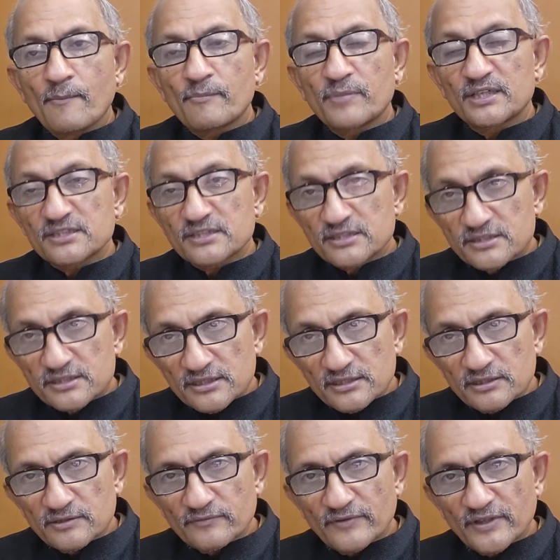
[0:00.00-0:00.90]
But
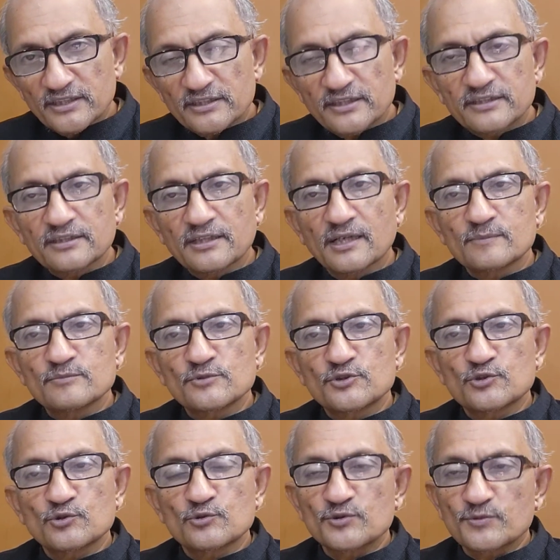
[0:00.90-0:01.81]
still, when it
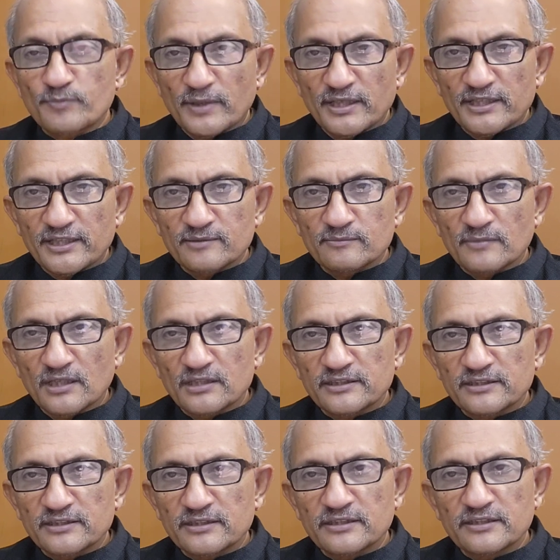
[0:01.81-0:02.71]
comes to spending
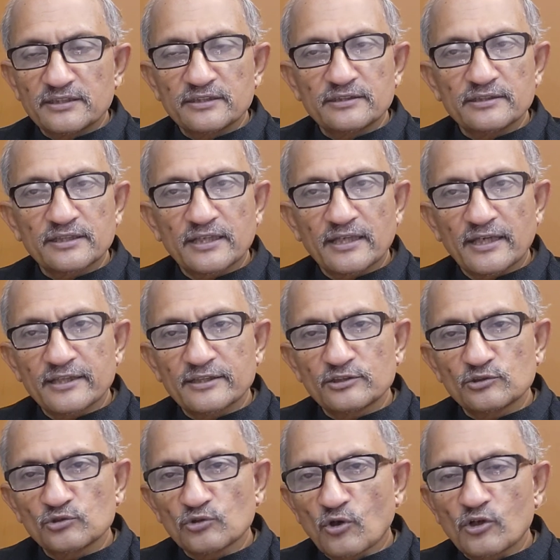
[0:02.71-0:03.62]
money, he
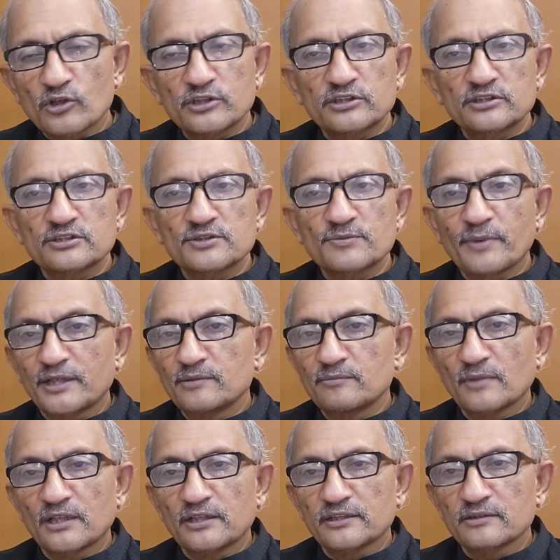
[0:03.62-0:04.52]
cannot
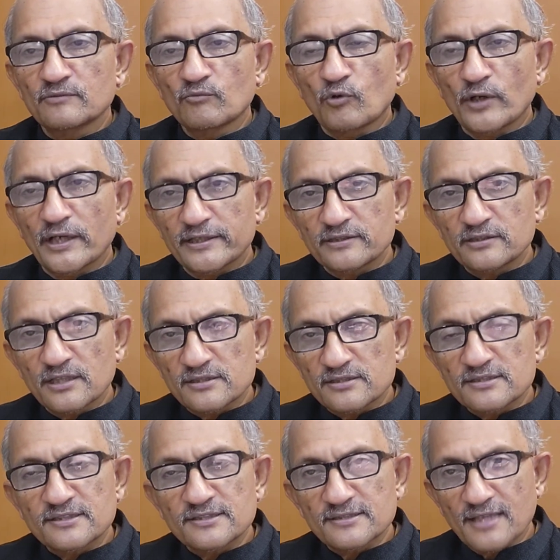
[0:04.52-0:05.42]
spend money. Why
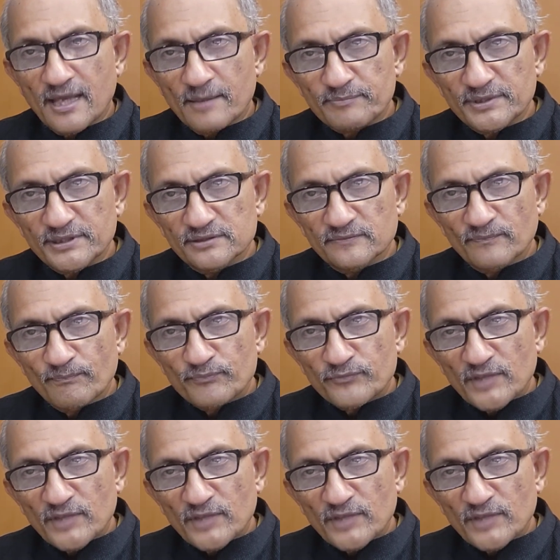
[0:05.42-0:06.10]
does this happen?